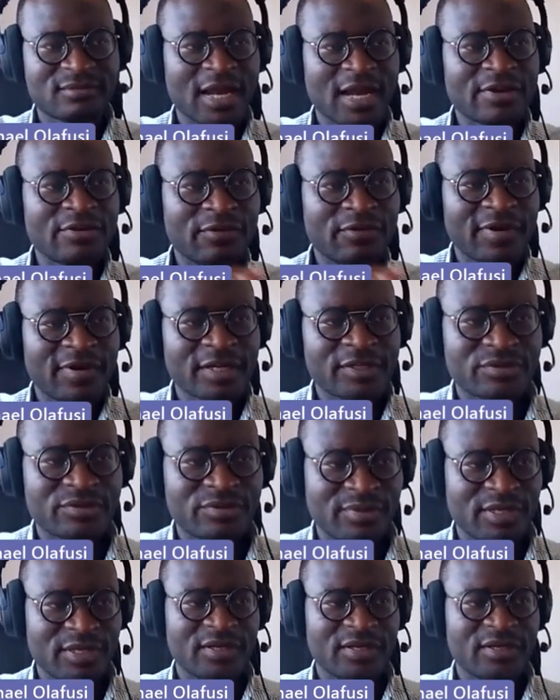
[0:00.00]
hand over to
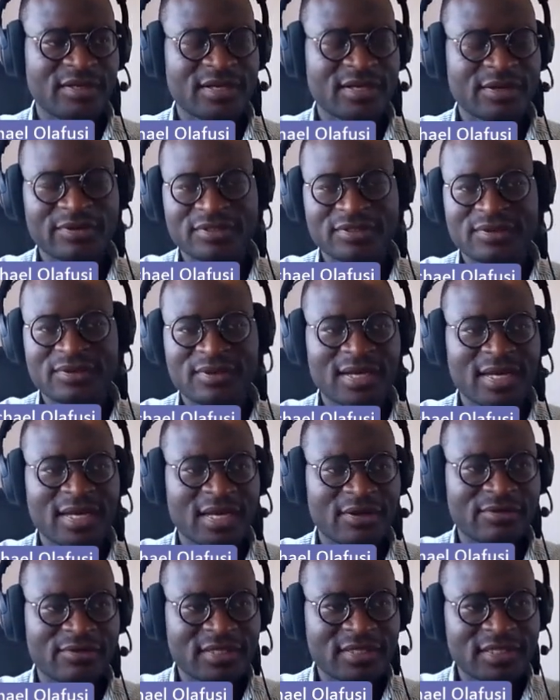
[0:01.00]
me. There was not like,